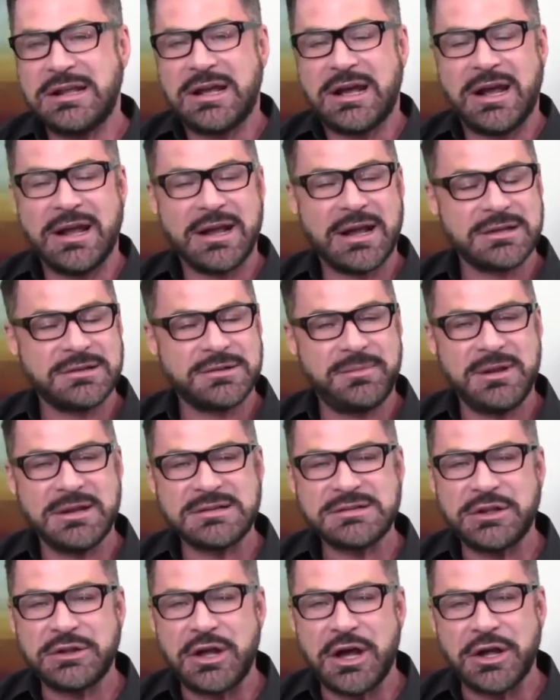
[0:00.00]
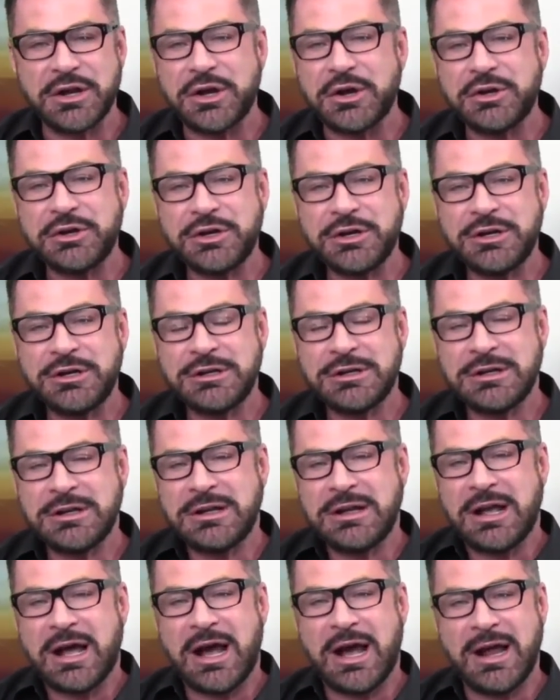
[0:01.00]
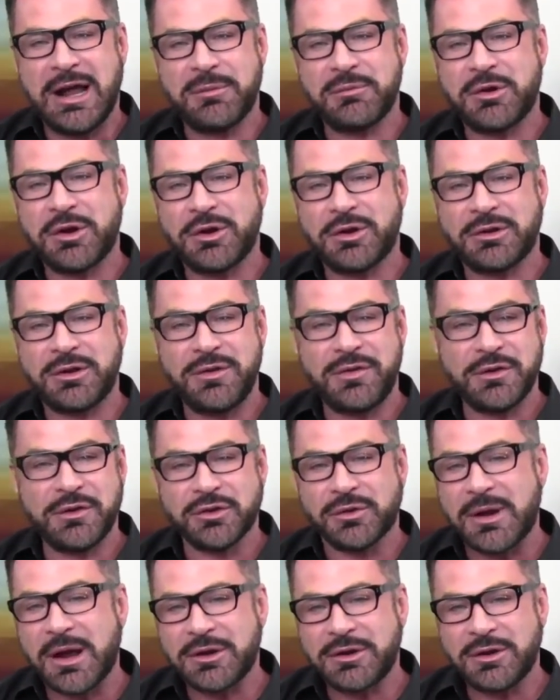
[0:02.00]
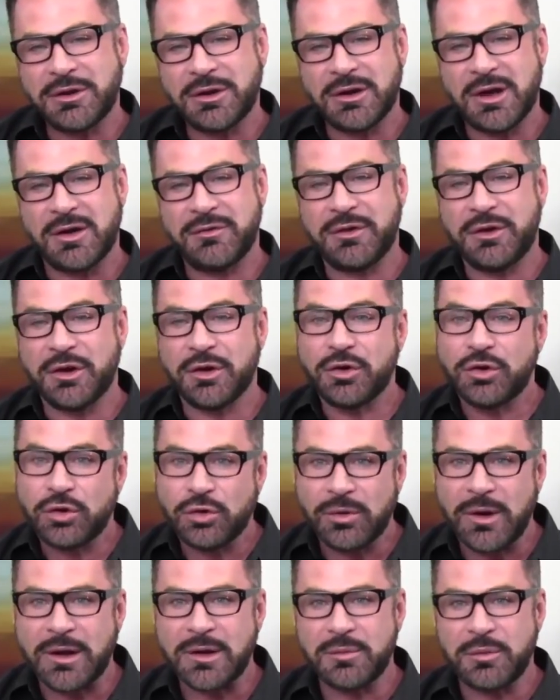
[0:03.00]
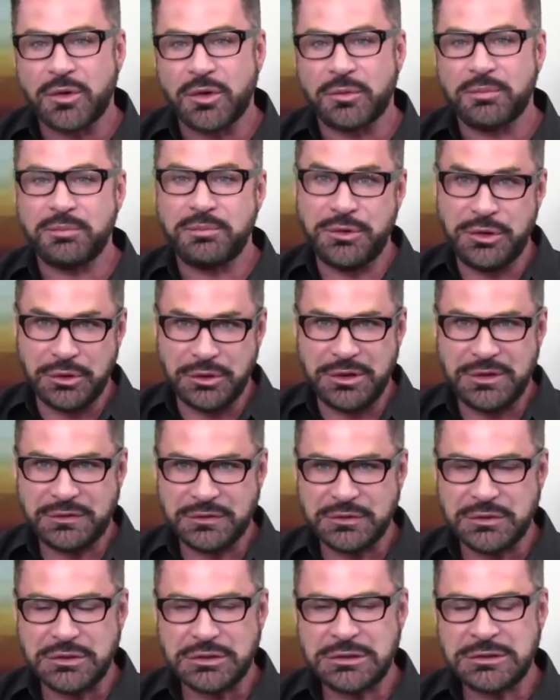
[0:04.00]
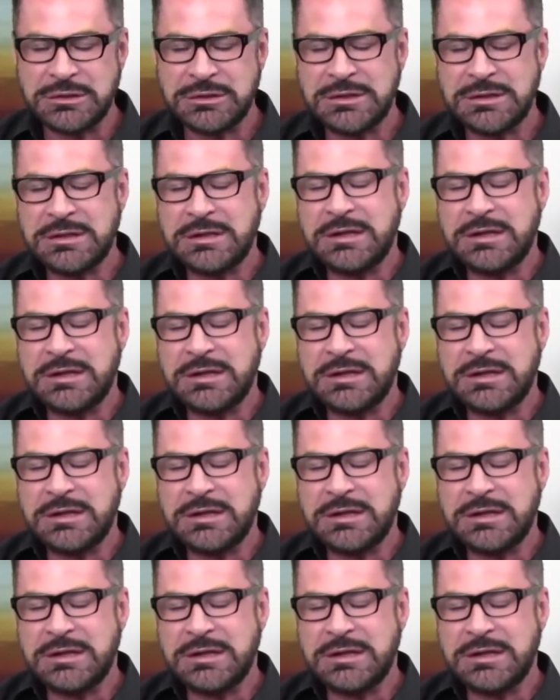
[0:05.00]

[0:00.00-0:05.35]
I got to be a salon owner. I am currently the director of an incredible beauty school.